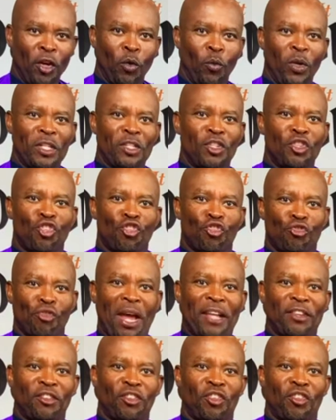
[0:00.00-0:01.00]
When
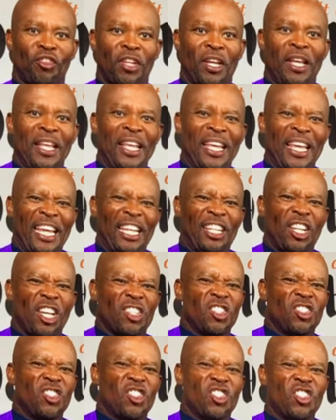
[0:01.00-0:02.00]
stretched, it
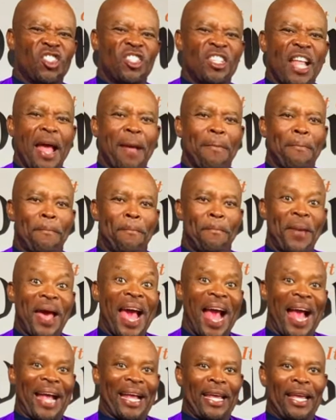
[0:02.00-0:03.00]
doesn't snap
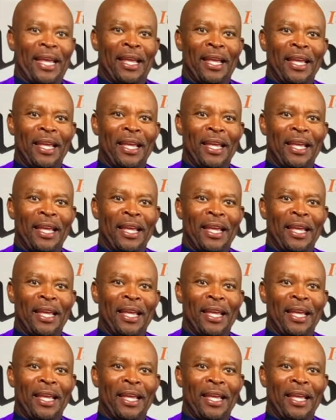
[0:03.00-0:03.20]
back.